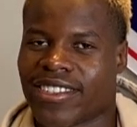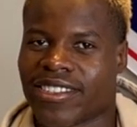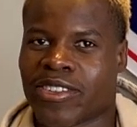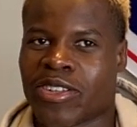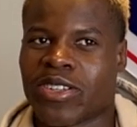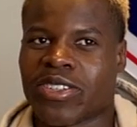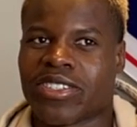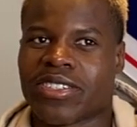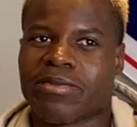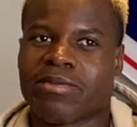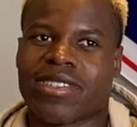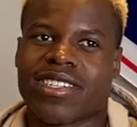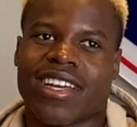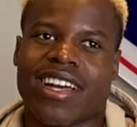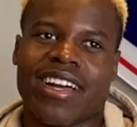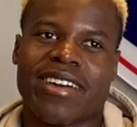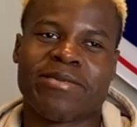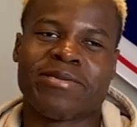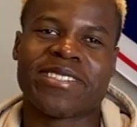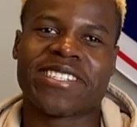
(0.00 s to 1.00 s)
Because
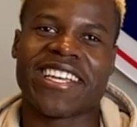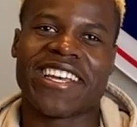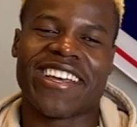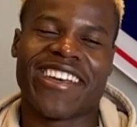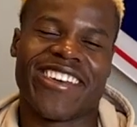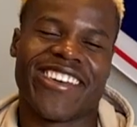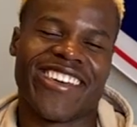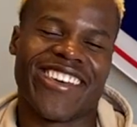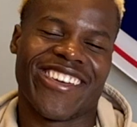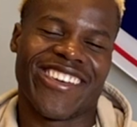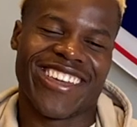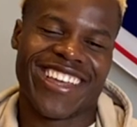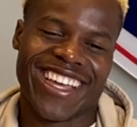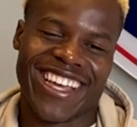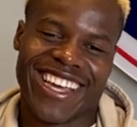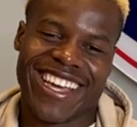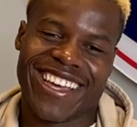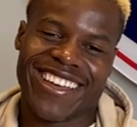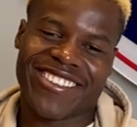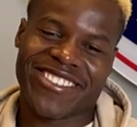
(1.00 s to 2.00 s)
sometimes
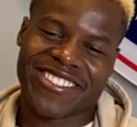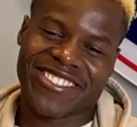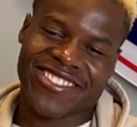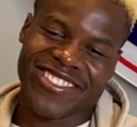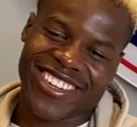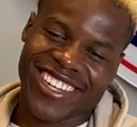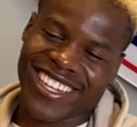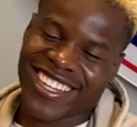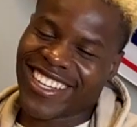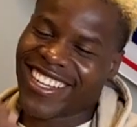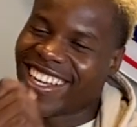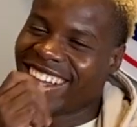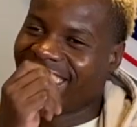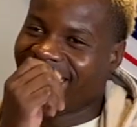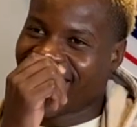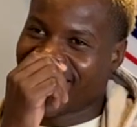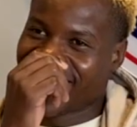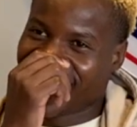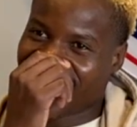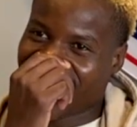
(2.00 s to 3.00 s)
it was funny.
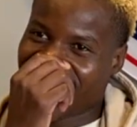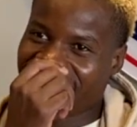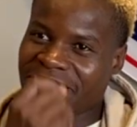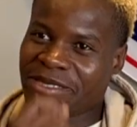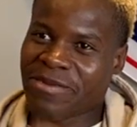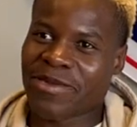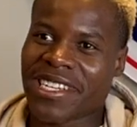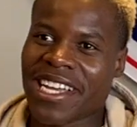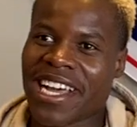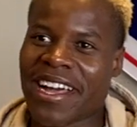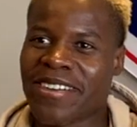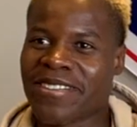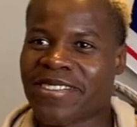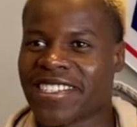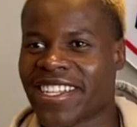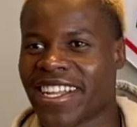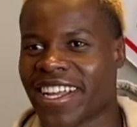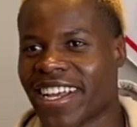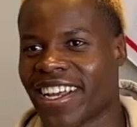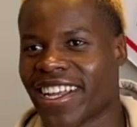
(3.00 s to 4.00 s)
So sometimes
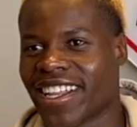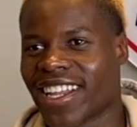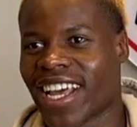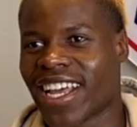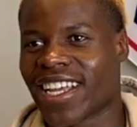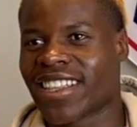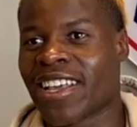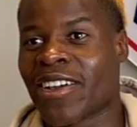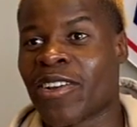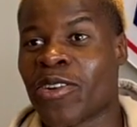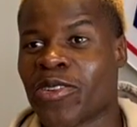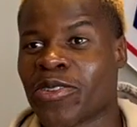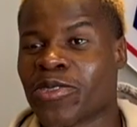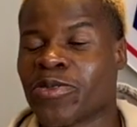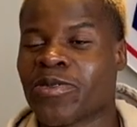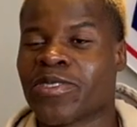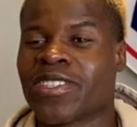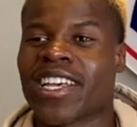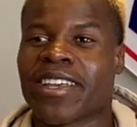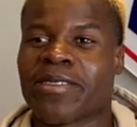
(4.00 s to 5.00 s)
the coach
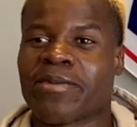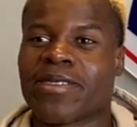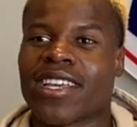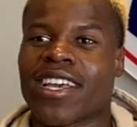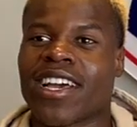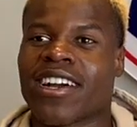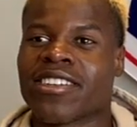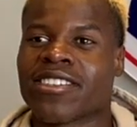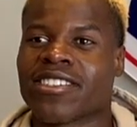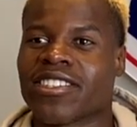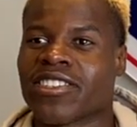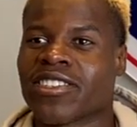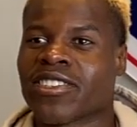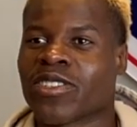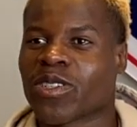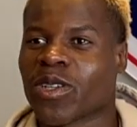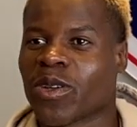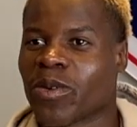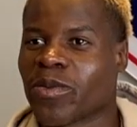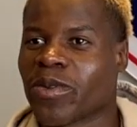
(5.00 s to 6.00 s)
would take me out just
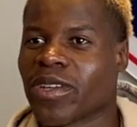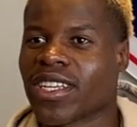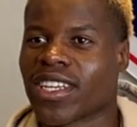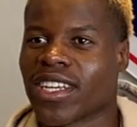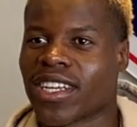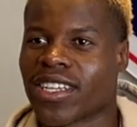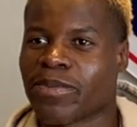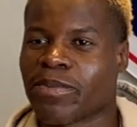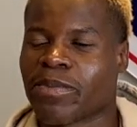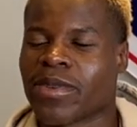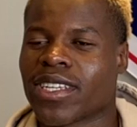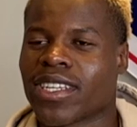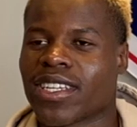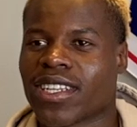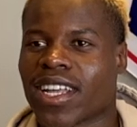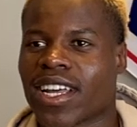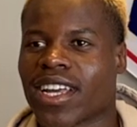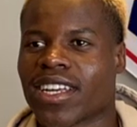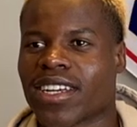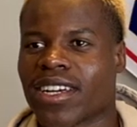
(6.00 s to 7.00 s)
so we can be
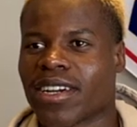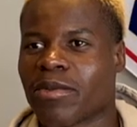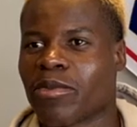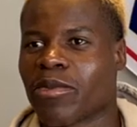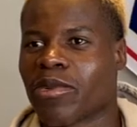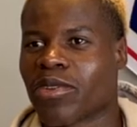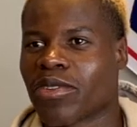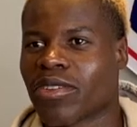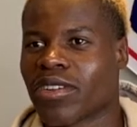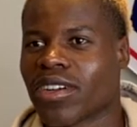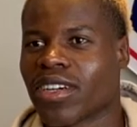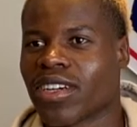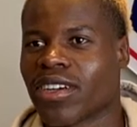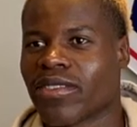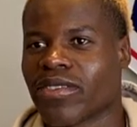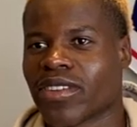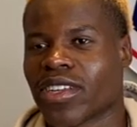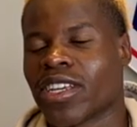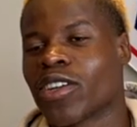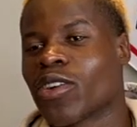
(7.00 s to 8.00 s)
like a more
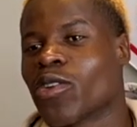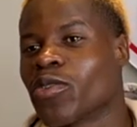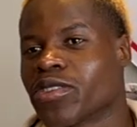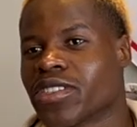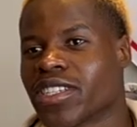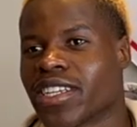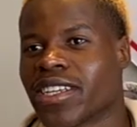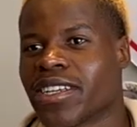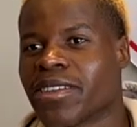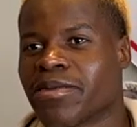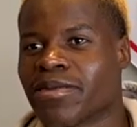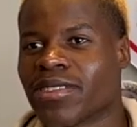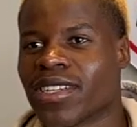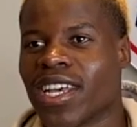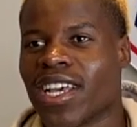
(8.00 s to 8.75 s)
of an equal team.